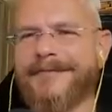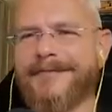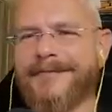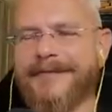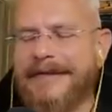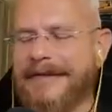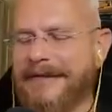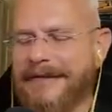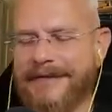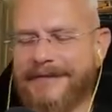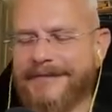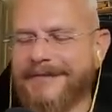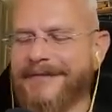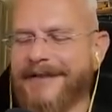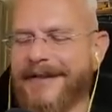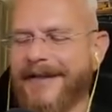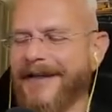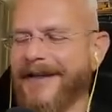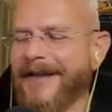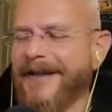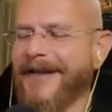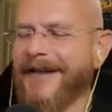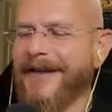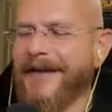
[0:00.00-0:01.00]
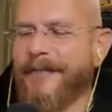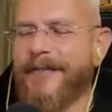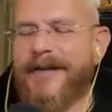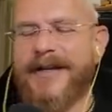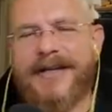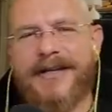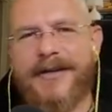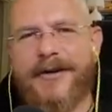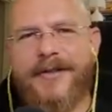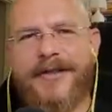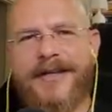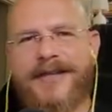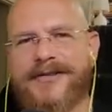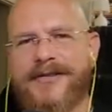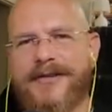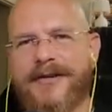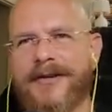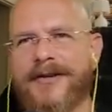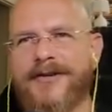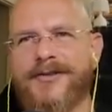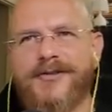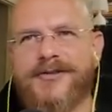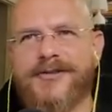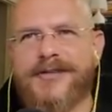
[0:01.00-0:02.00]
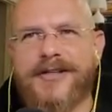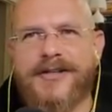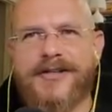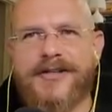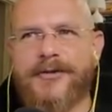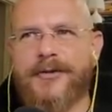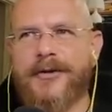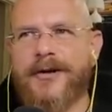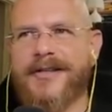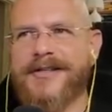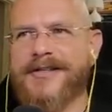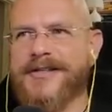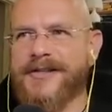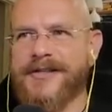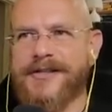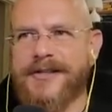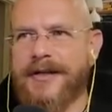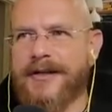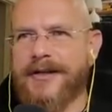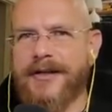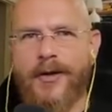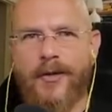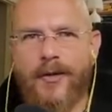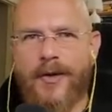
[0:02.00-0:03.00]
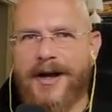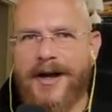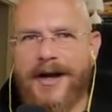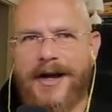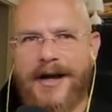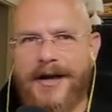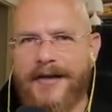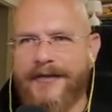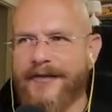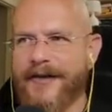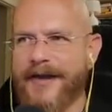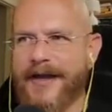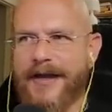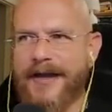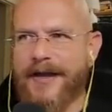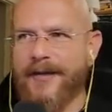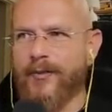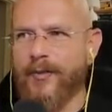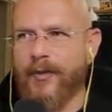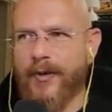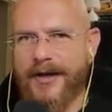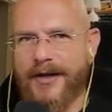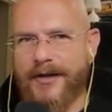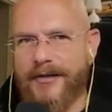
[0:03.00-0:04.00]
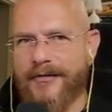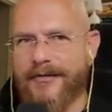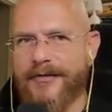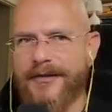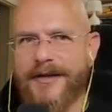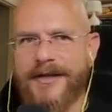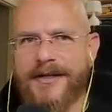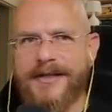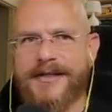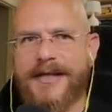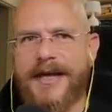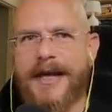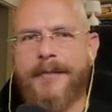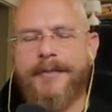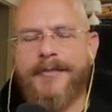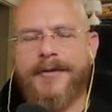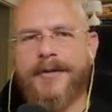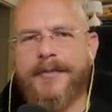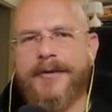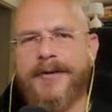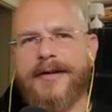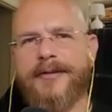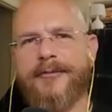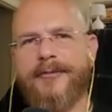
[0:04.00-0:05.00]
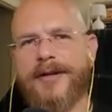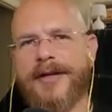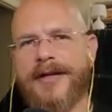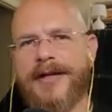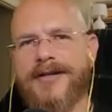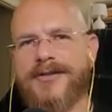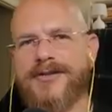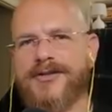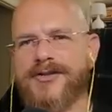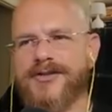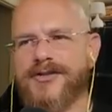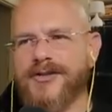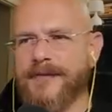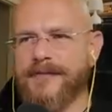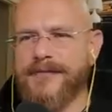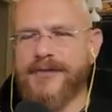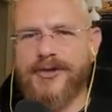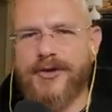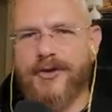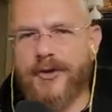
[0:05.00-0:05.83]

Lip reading: Ugh. But, you know, these are interesting stories because, you know what, I've had weird things happen to me in relationships.